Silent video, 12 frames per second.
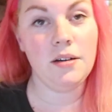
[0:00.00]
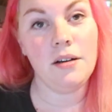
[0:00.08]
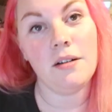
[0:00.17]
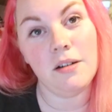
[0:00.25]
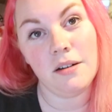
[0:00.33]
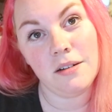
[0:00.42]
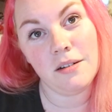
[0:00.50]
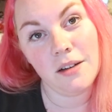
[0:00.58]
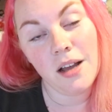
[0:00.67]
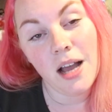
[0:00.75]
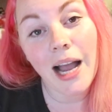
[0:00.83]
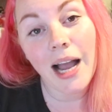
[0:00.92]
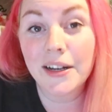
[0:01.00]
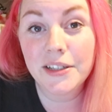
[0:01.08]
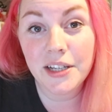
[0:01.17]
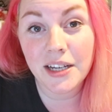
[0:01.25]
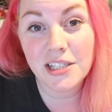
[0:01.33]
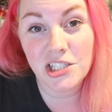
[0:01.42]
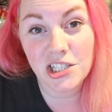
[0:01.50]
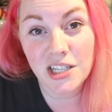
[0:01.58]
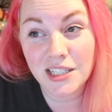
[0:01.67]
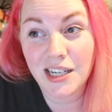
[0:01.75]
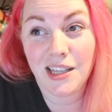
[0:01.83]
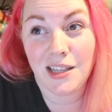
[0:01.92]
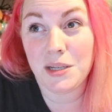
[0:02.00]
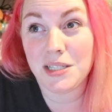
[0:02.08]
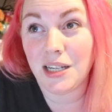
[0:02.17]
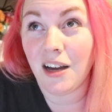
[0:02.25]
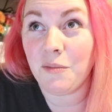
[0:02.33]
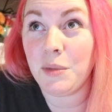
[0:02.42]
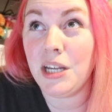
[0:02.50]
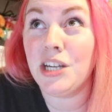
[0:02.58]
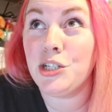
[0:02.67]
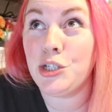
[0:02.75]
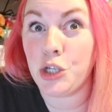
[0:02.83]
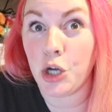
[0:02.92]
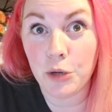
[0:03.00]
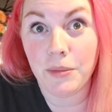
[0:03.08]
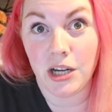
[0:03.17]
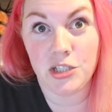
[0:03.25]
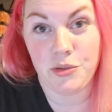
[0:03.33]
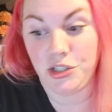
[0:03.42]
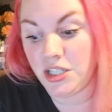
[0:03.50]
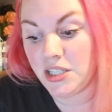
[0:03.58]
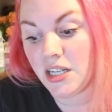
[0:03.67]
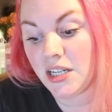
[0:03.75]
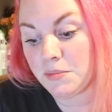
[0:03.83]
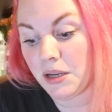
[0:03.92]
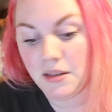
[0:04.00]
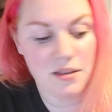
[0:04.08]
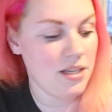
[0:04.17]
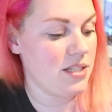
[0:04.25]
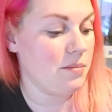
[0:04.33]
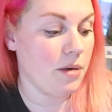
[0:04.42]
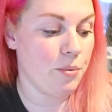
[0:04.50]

Oh, Anya is just going to take the piss out of me so much when she sees me, this and my